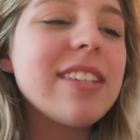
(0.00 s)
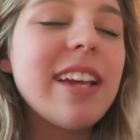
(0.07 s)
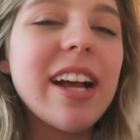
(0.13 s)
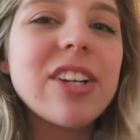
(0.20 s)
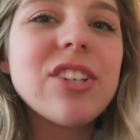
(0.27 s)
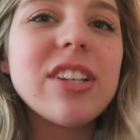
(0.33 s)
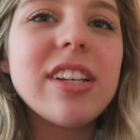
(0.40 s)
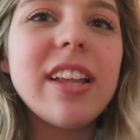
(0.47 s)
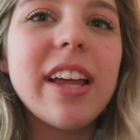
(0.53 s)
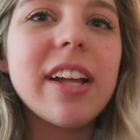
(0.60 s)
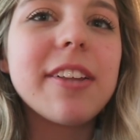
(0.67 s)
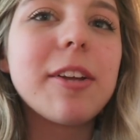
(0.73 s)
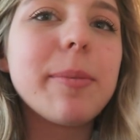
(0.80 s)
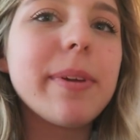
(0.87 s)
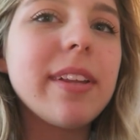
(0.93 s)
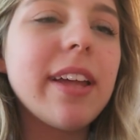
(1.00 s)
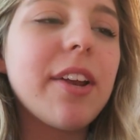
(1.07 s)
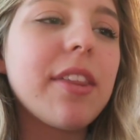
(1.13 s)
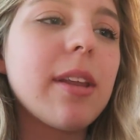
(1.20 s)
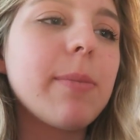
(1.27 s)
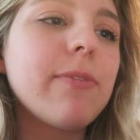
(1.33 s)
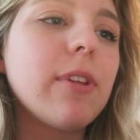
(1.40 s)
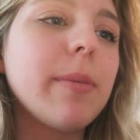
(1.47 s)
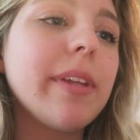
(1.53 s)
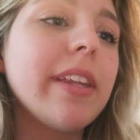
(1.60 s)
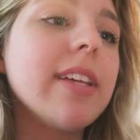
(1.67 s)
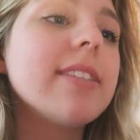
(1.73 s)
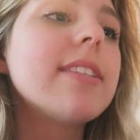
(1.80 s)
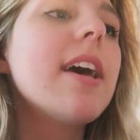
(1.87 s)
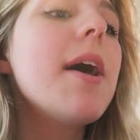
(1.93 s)
It's actually like a little bit later that I'm filming
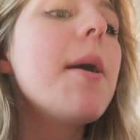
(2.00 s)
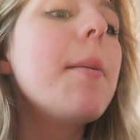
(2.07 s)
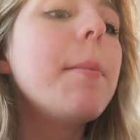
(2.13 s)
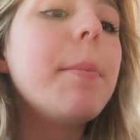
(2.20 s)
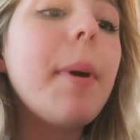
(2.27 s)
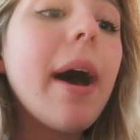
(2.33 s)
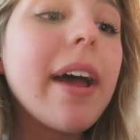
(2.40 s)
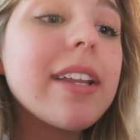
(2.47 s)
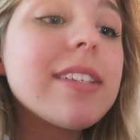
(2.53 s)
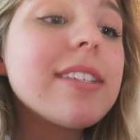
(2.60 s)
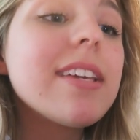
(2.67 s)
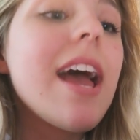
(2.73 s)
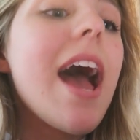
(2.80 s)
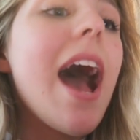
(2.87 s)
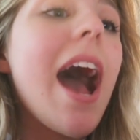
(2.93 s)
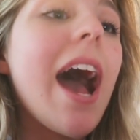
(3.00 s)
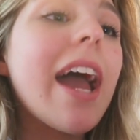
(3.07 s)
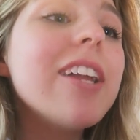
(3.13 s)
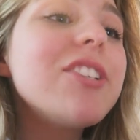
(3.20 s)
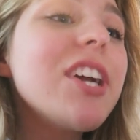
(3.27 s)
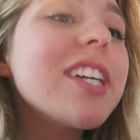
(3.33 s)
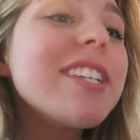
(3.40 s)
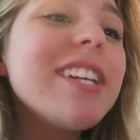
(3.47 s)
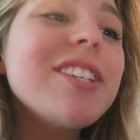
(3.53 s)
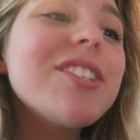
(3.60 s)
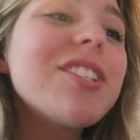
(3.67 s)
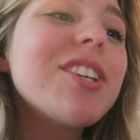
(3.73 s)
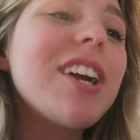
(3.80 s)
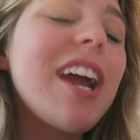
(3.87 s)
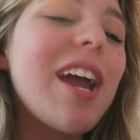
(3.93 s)
this, but I checked
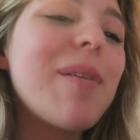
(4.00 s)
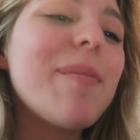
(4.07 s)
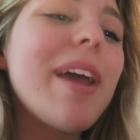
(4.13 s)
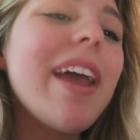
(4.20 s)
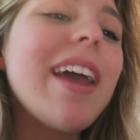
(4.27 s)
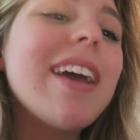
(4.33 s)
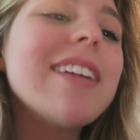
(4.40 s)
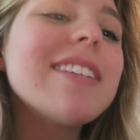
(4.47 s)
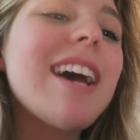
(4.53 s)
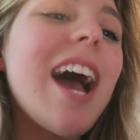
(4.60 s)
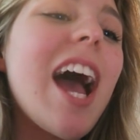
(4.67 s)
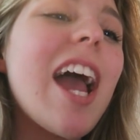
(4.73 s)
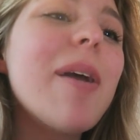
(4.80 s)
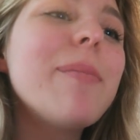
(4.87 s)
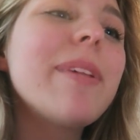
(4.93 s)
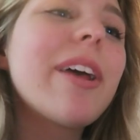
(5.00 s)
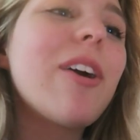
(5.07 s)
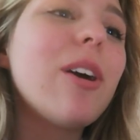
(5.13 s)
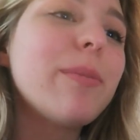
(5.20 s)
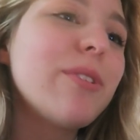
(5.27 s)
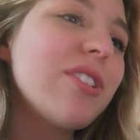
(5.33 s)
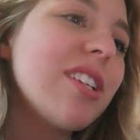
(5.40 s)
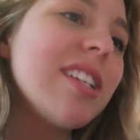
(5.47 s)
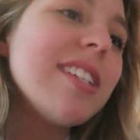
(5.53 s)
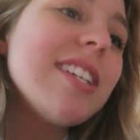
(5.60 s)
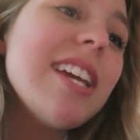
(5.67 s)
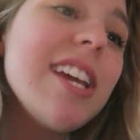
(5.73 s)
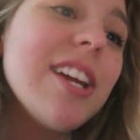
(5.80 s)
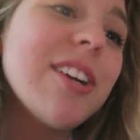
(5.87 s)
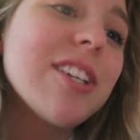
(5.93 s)
Instagram and I am like almost in
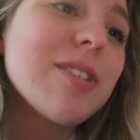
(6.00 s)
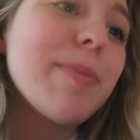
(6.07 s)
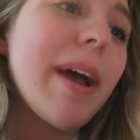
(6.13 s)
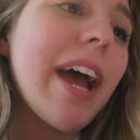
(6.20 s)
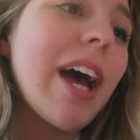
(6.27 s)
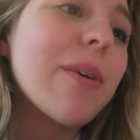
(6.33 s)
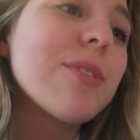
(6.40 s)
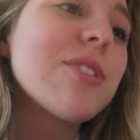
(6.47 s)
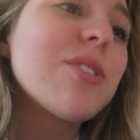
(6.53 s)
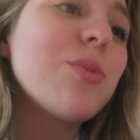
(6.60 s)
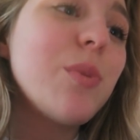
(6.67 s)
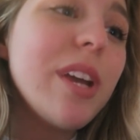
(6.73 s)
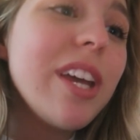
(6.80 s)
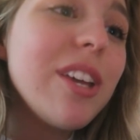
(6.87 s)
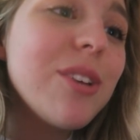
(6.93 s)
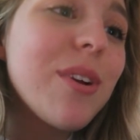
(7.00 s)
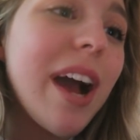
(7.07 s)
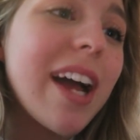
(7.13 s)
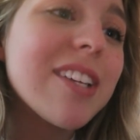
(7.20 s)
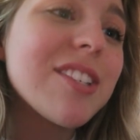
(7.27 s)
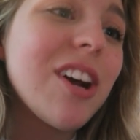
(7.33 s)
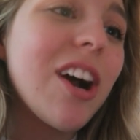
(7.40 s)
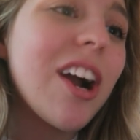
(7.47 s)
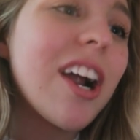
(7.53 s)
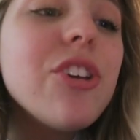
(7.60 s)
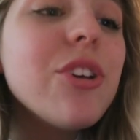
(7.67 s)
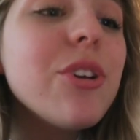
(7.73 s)
tears by how sweet you guys are.